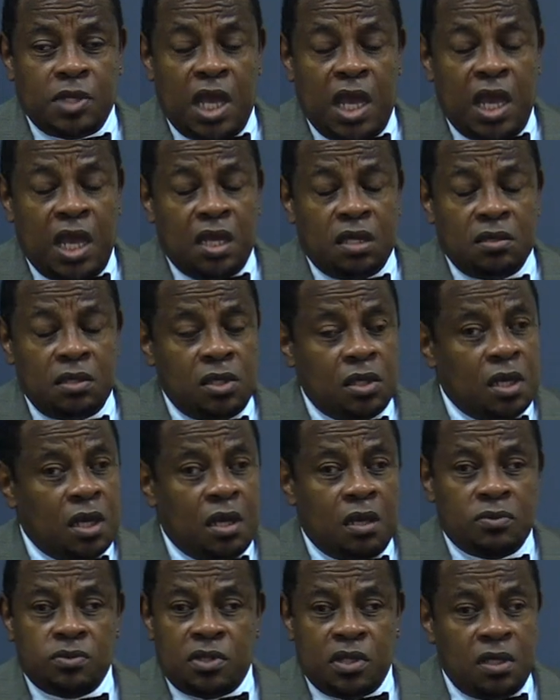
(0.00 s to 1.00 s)
And, you
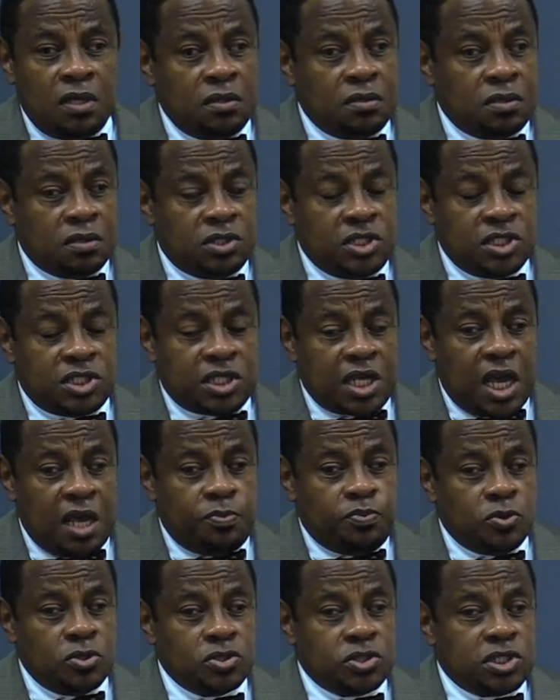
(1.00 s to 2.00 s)
know, the
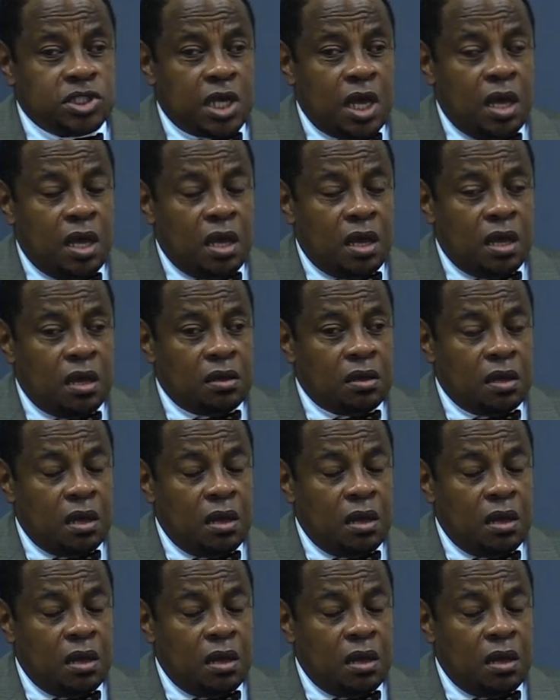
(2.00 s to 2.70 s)
disciples uh,